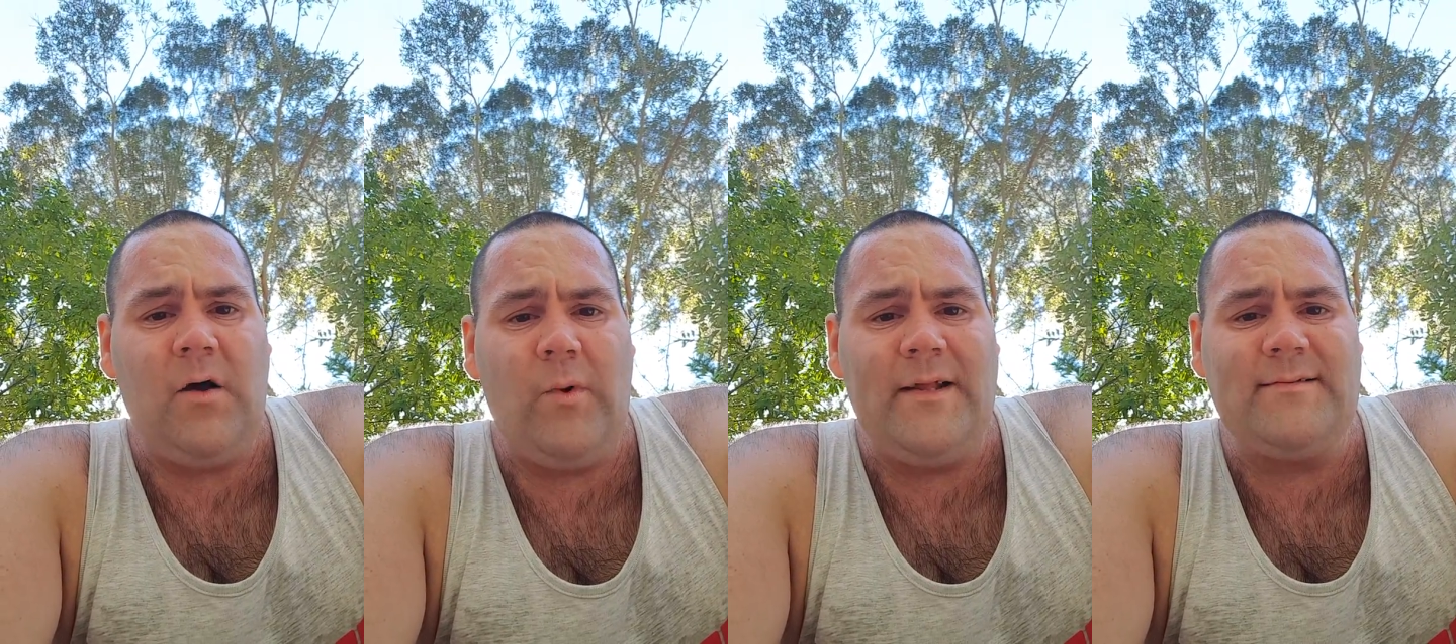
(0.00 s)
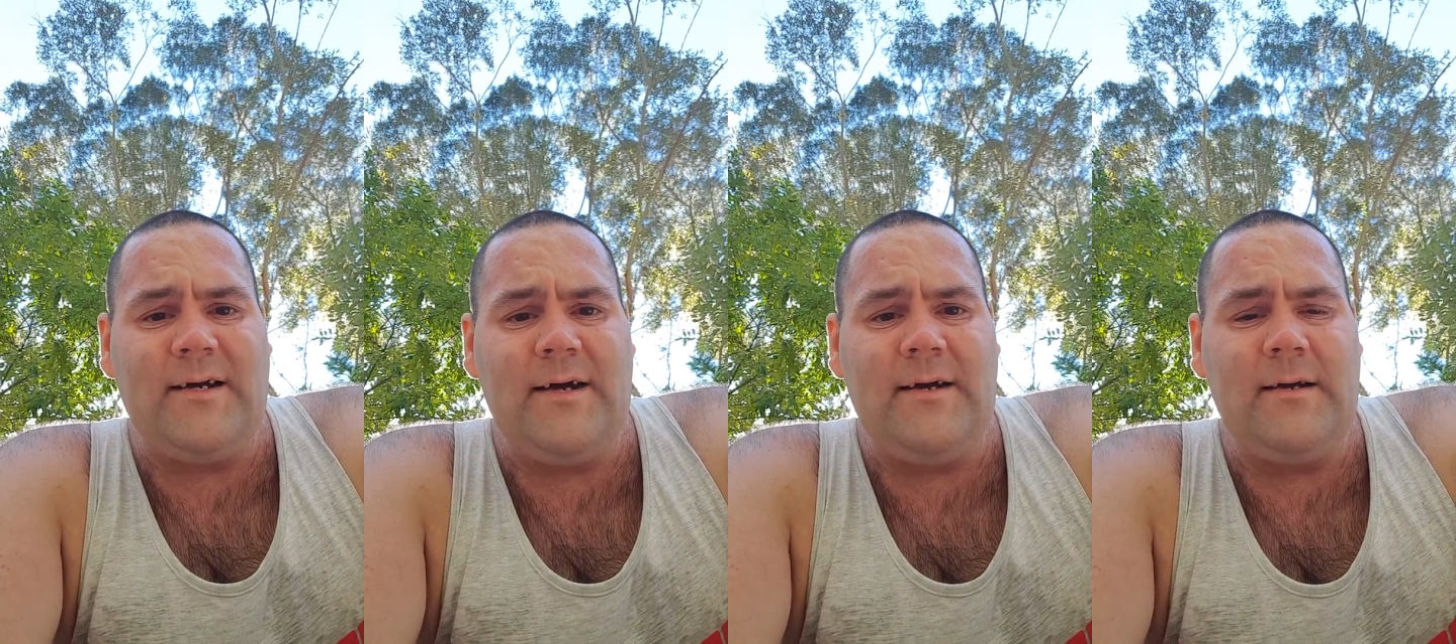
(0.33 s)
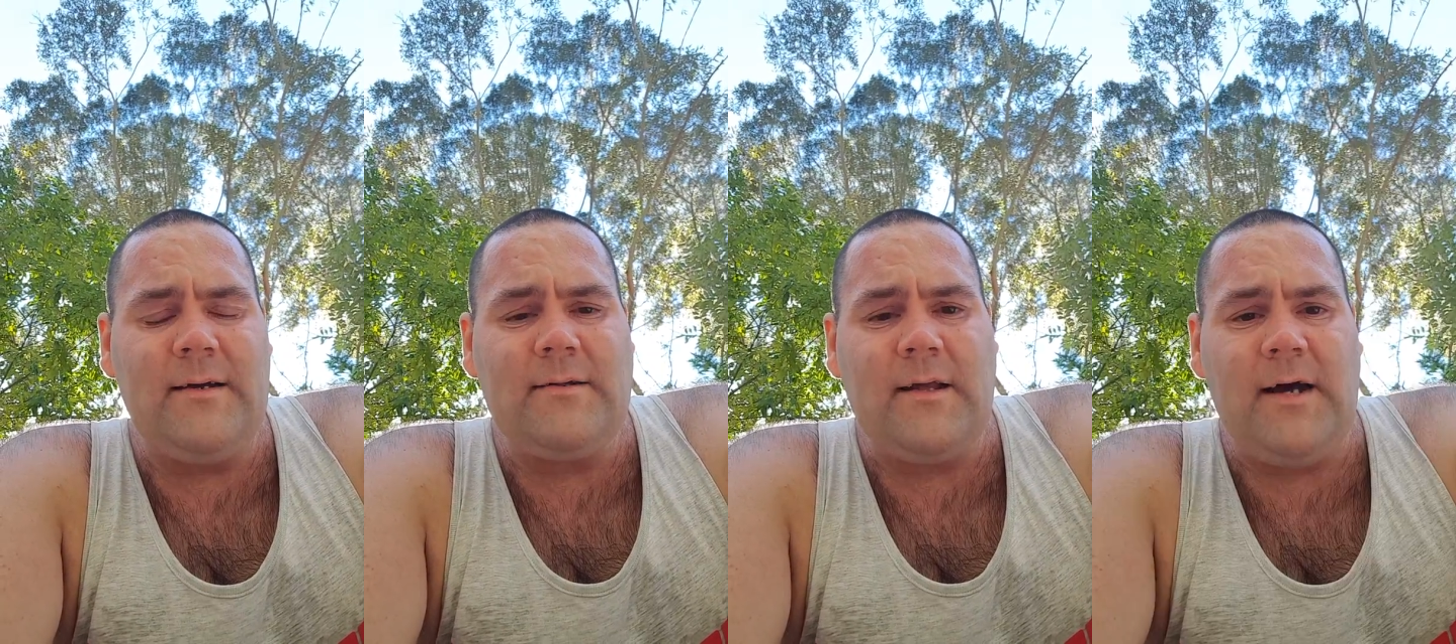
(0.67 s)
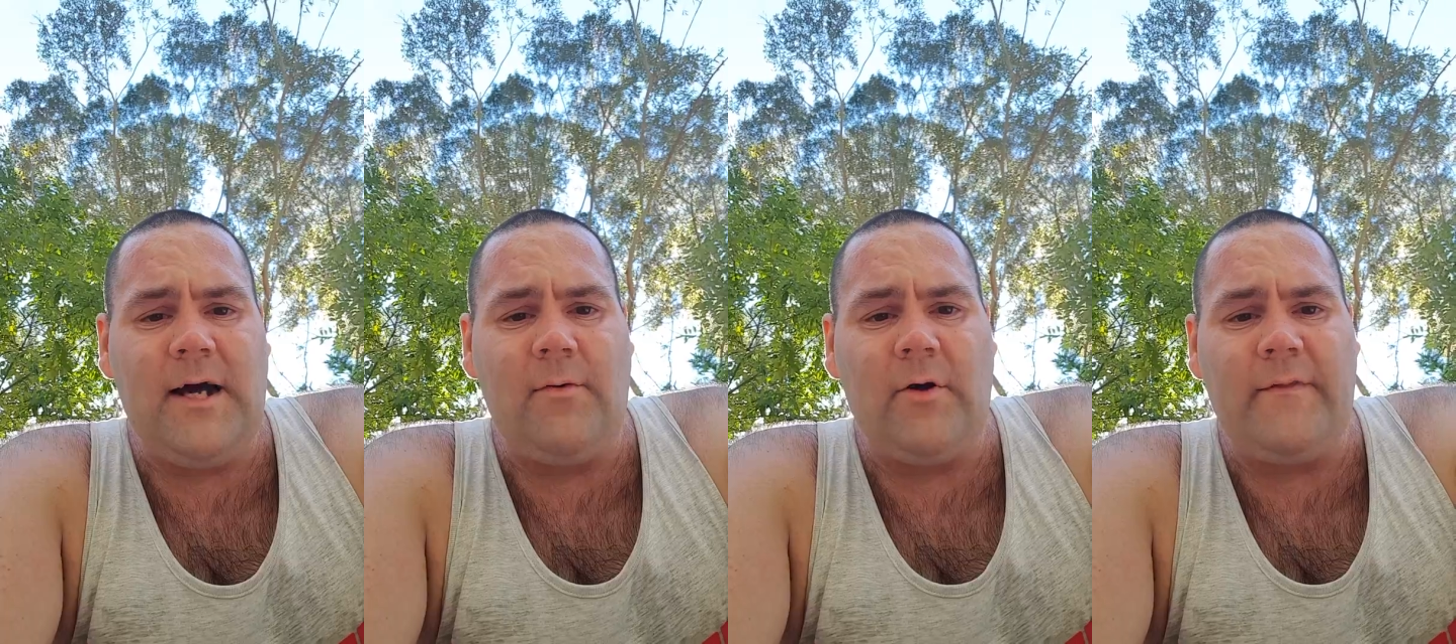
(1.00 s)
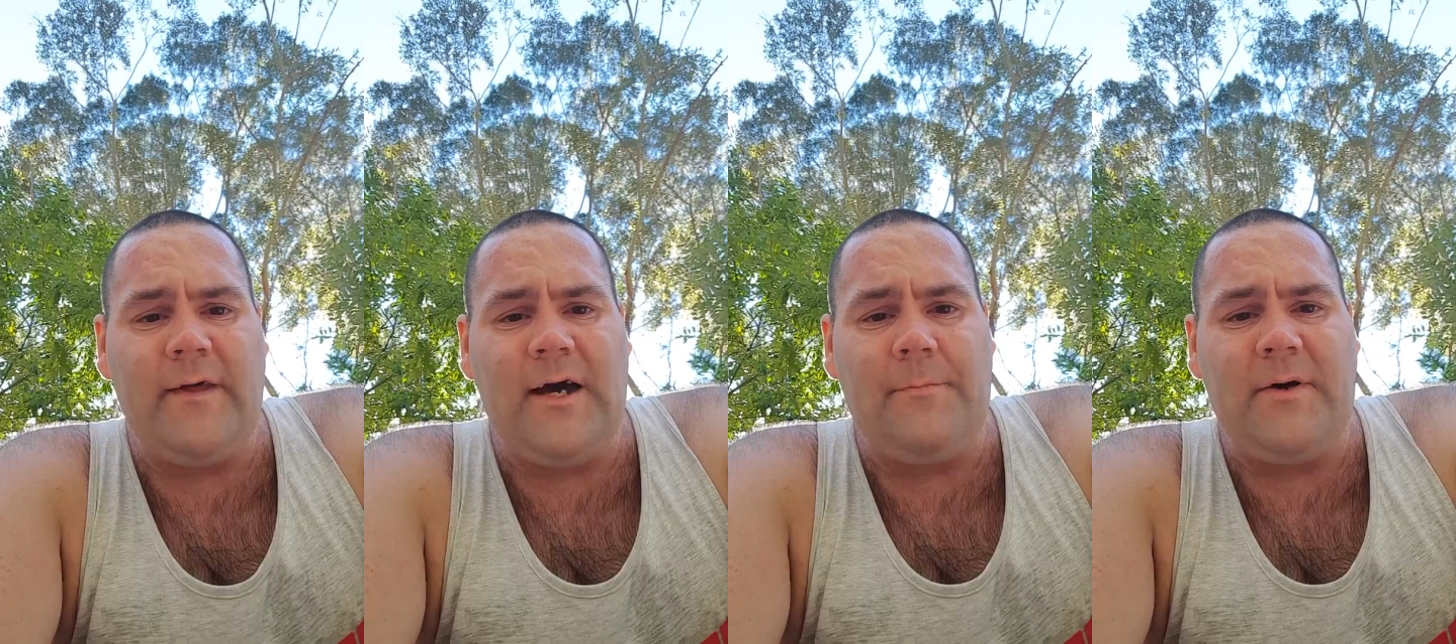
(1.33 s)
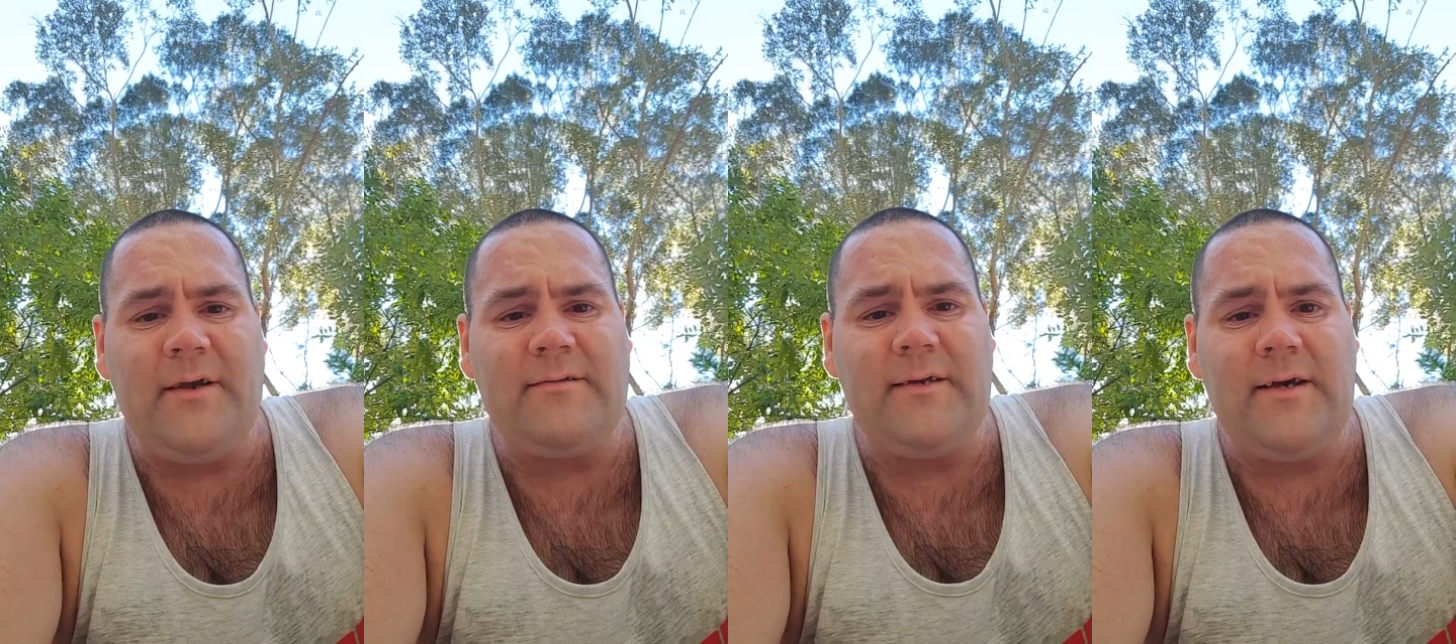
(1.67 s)
Wednesday, we've got the
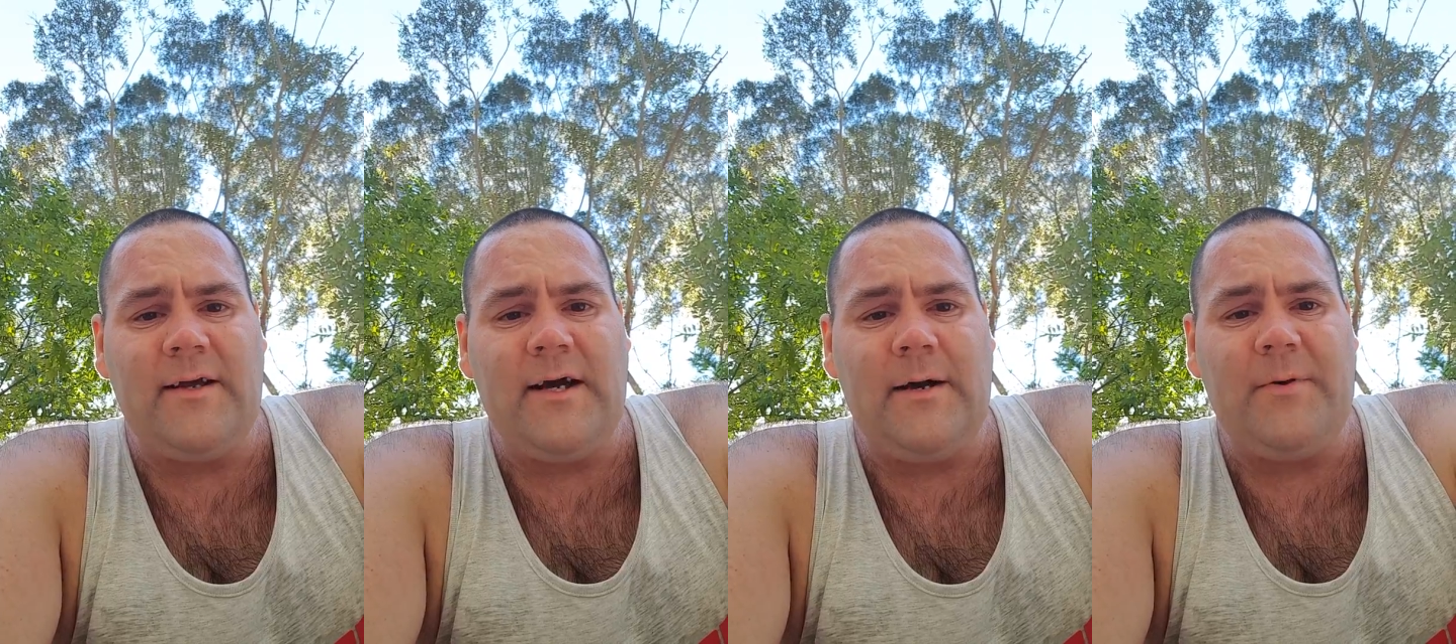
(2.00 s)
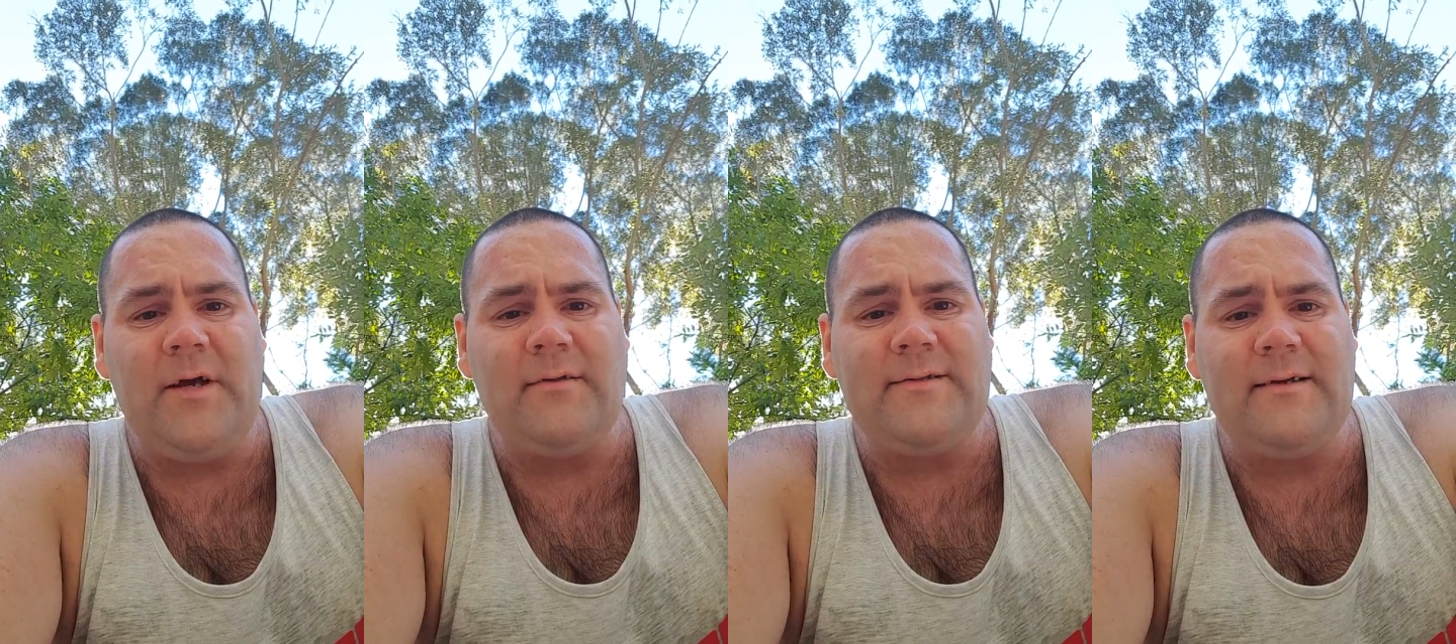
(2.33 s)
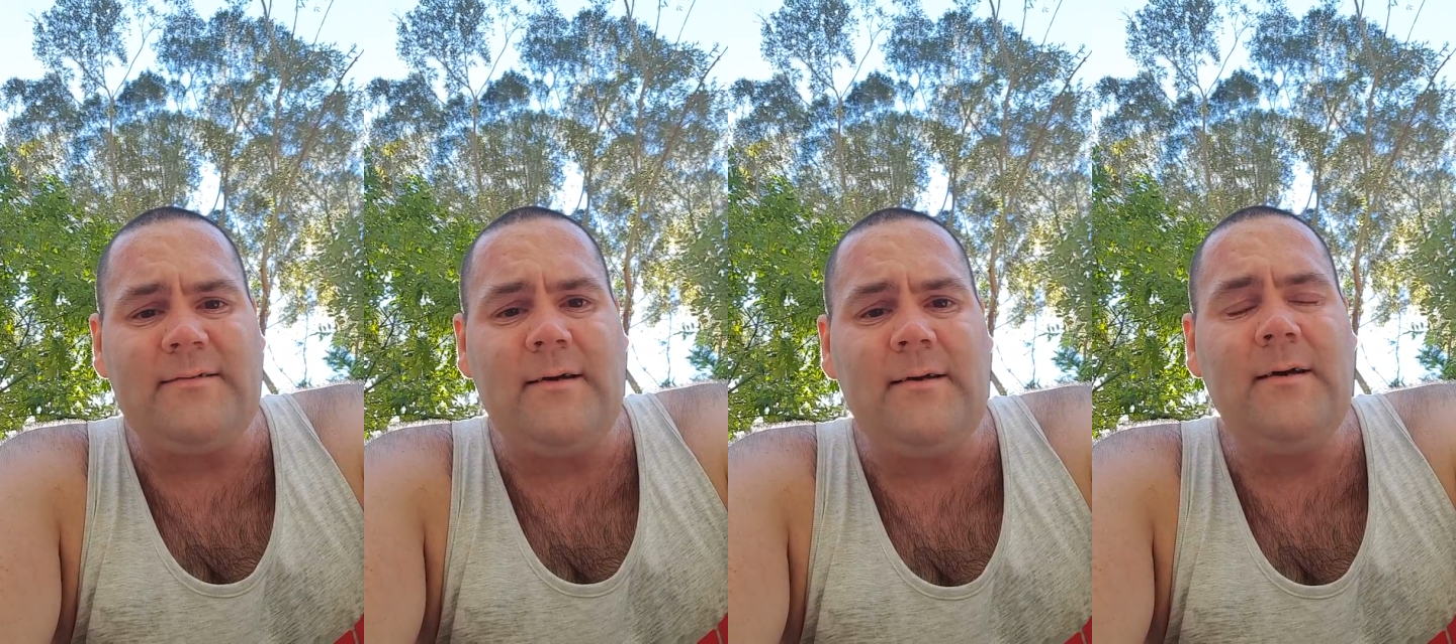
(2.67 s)
RPC and RPL test.